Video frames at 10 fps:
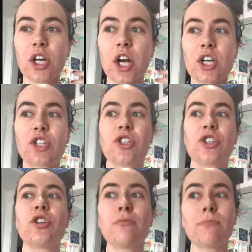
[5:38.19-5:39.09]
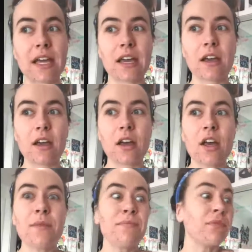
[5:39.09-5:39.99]
assuming,
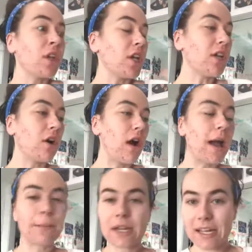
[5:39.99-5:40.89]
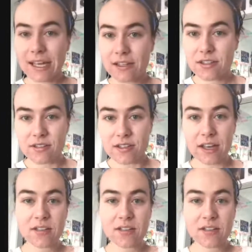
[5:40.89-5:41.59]
I'm going to get sick.